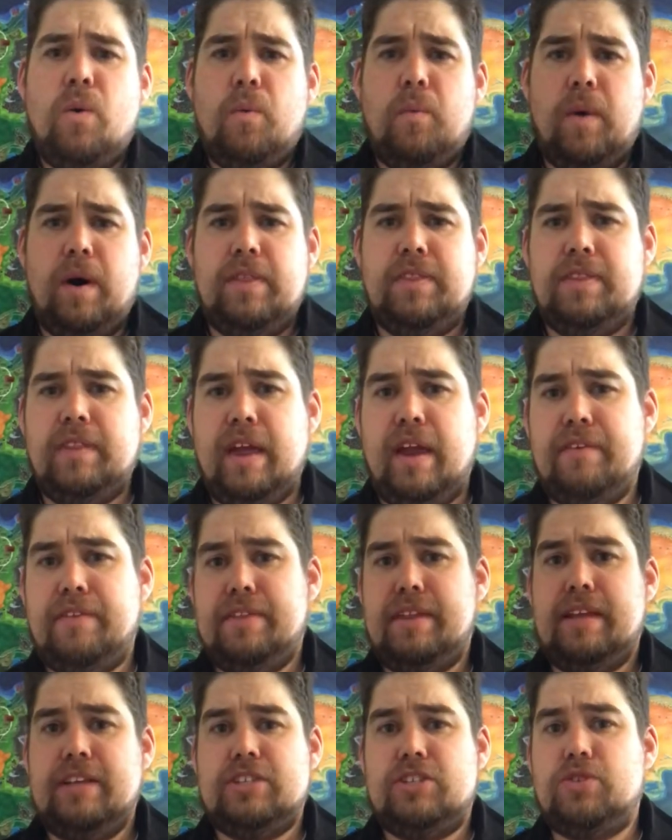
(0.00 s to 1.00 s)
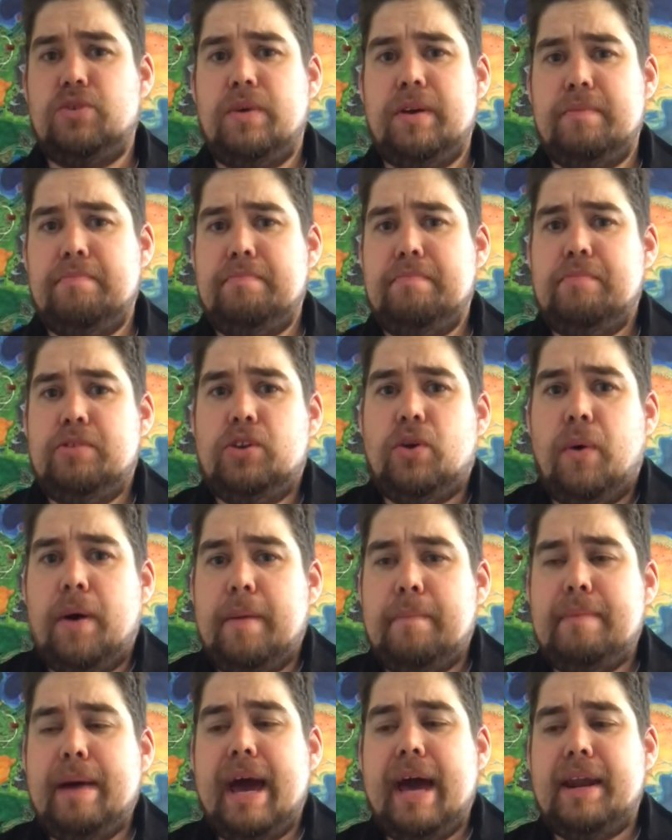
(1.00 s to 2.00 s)
when everything's
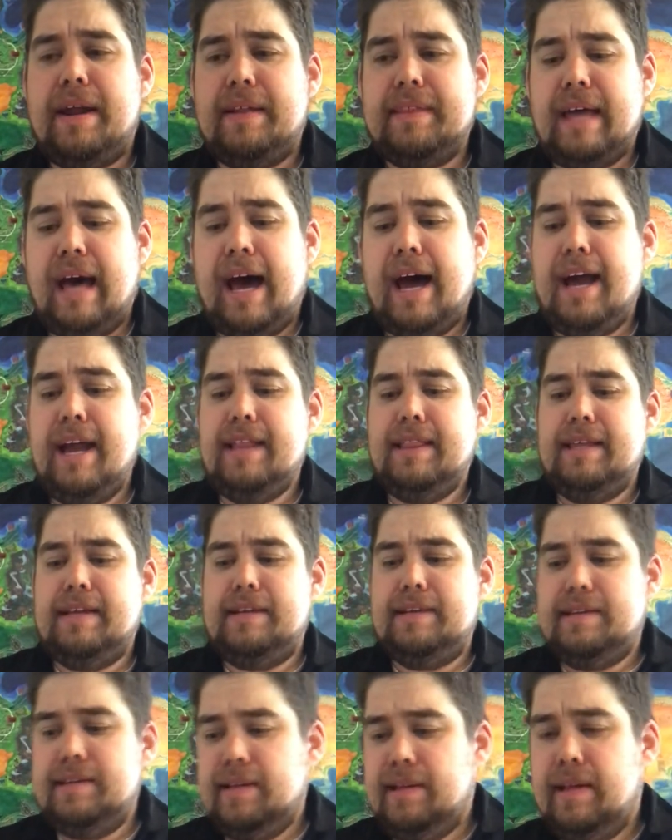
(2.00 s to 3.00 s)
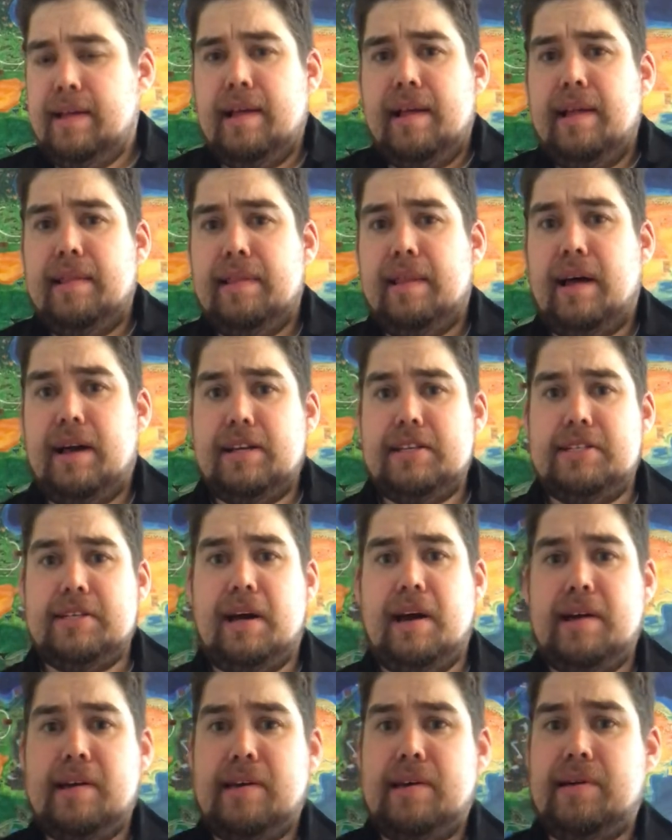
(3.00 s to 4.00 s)
going bad on the island, Long
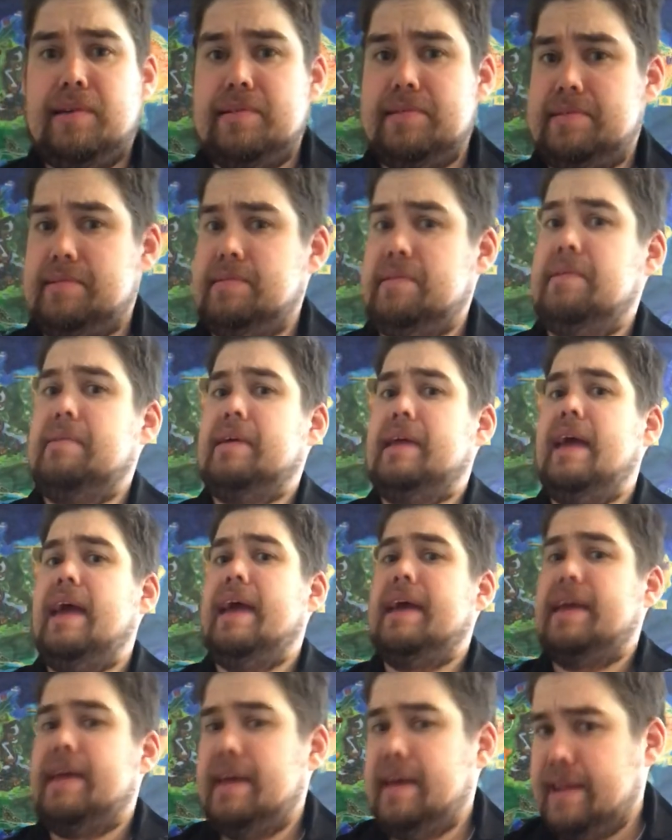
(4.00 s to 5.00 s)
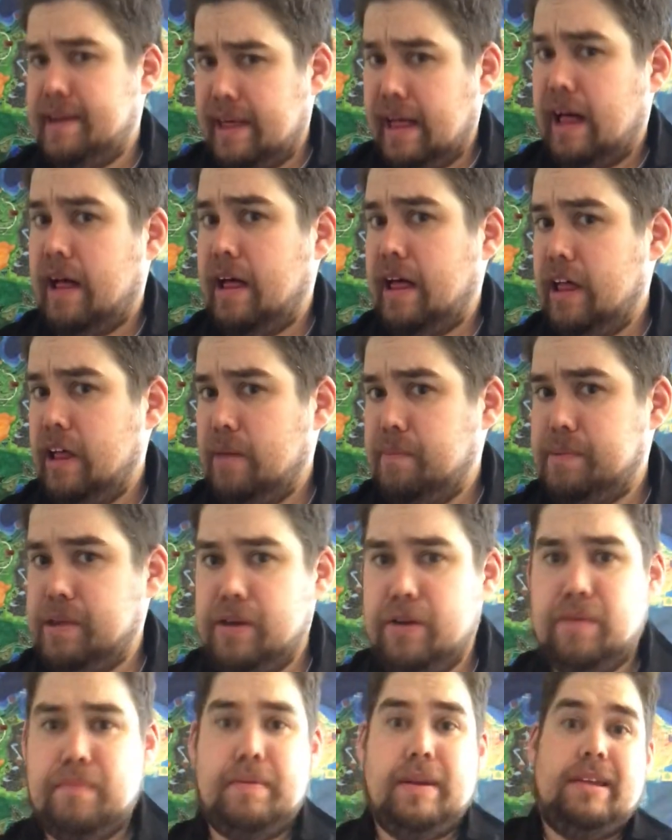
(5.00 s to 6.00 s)
John goes, okay, kid, I'll help
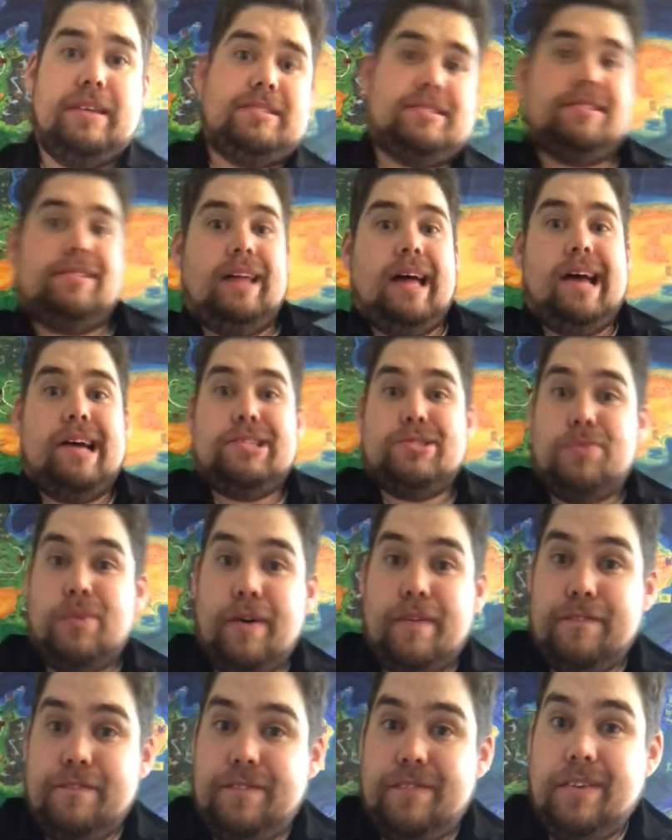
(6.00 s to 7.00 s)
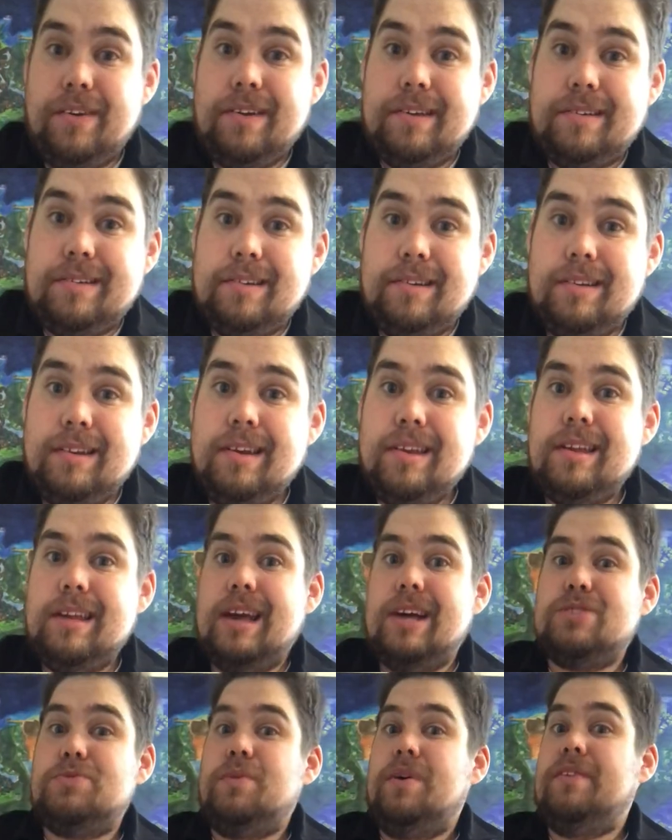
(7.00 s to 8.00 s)
you, but he still has one foot. He
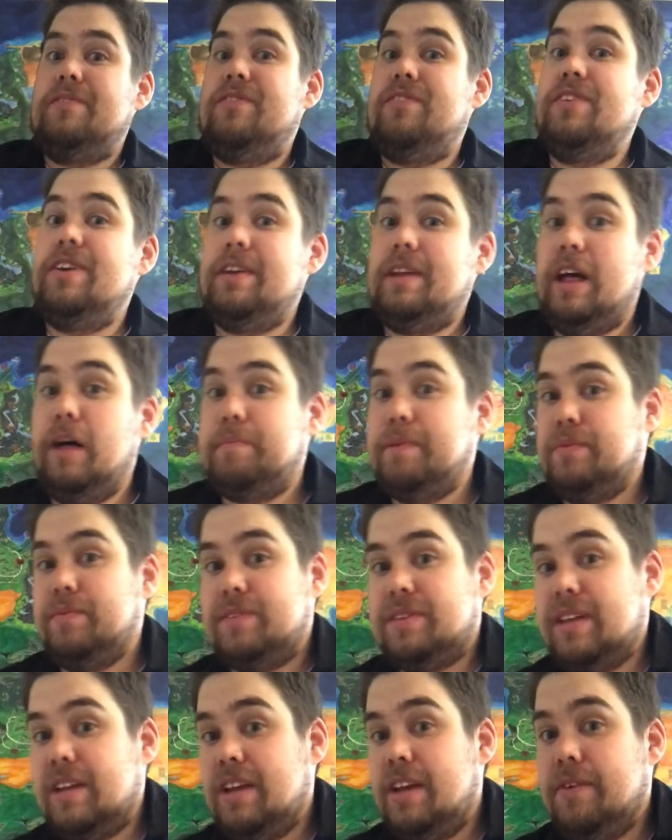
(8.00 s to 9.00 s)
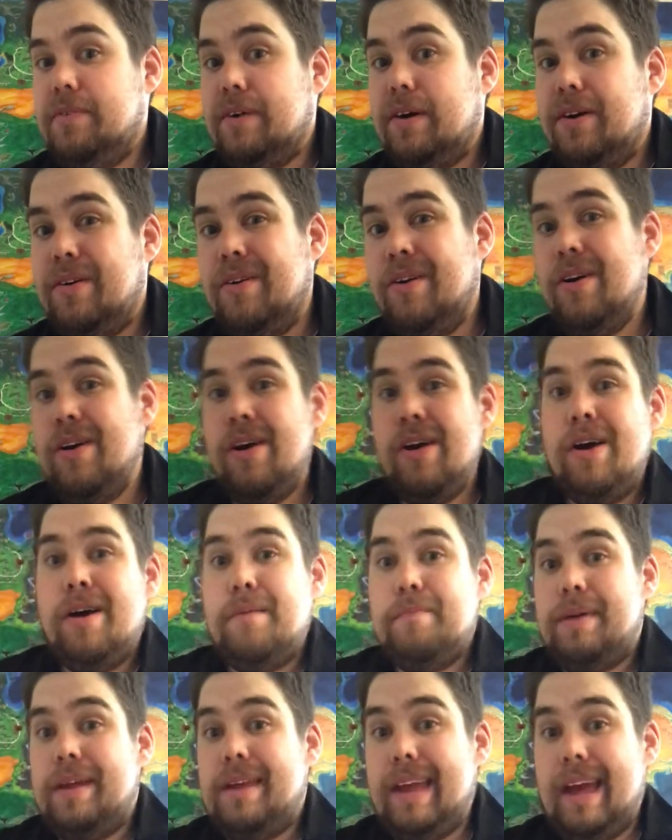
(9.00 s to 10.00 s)
has one foot helping with the hero,
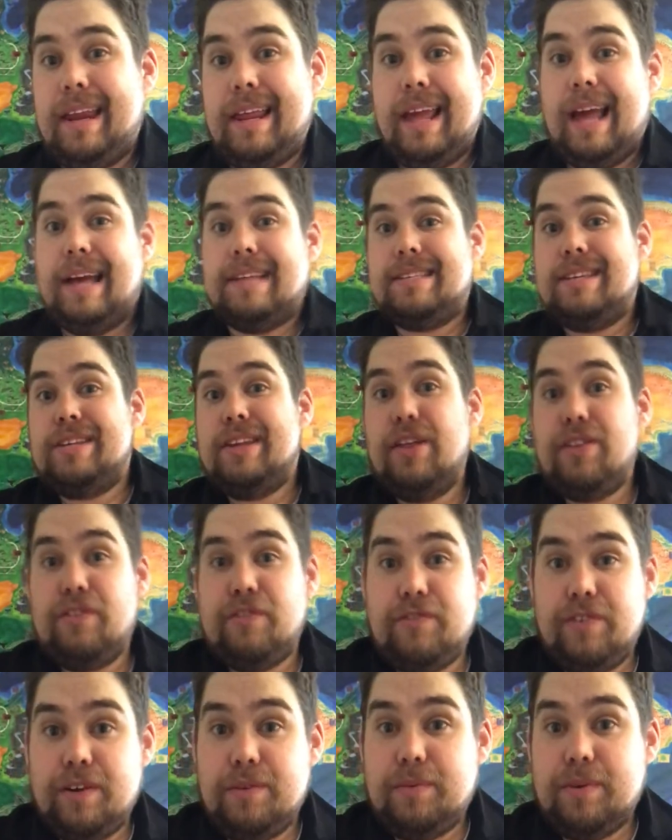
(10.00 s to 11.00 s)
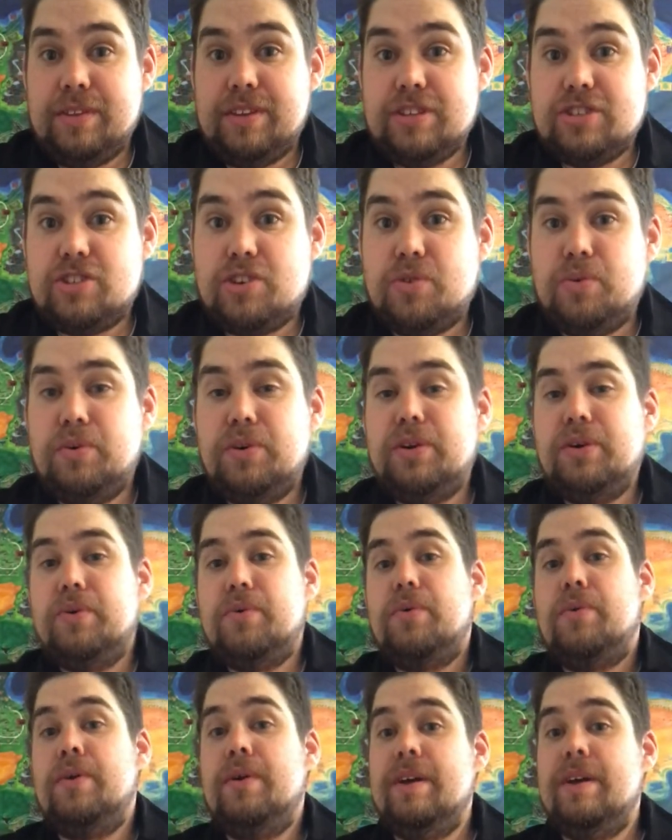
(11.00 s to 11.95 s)
but yet he has another foot with his crew.